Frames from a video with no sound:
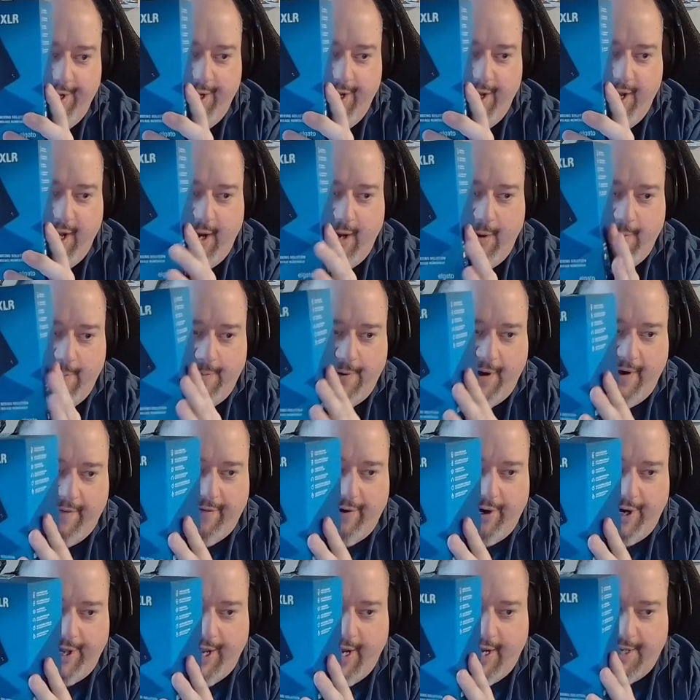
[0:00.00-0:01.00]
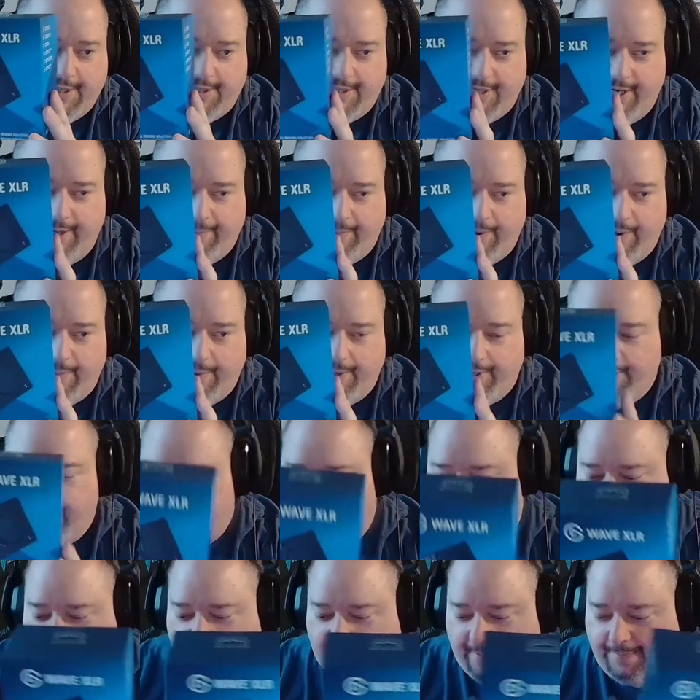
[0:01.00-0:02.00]
I've already got it set up on my
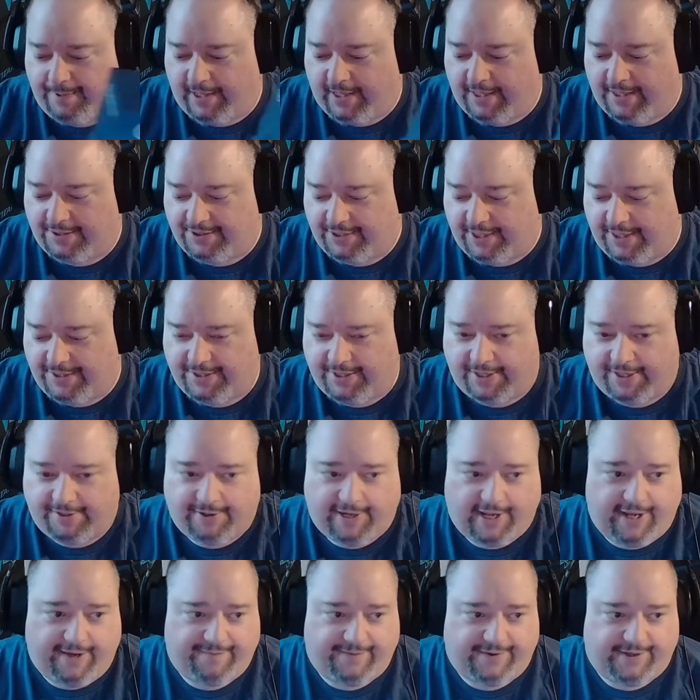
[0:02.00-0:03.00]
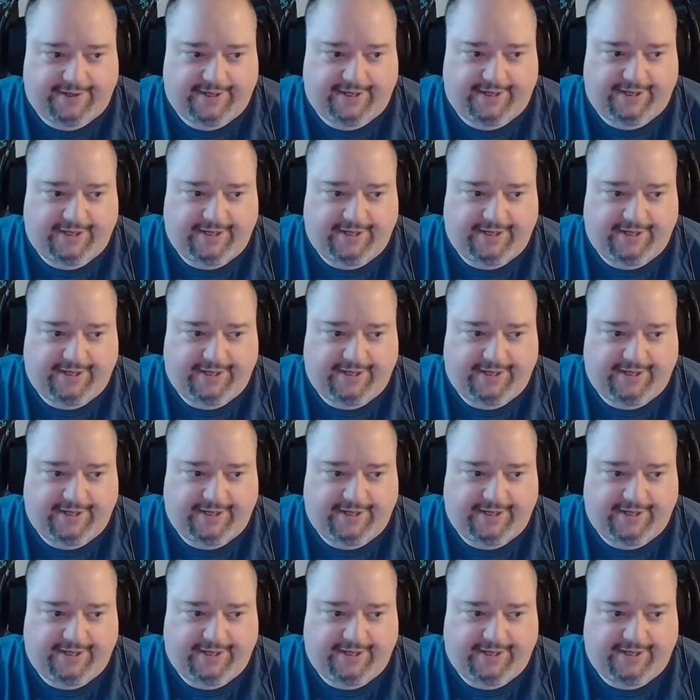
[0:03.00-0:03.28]
desk. I apologize, I don't have a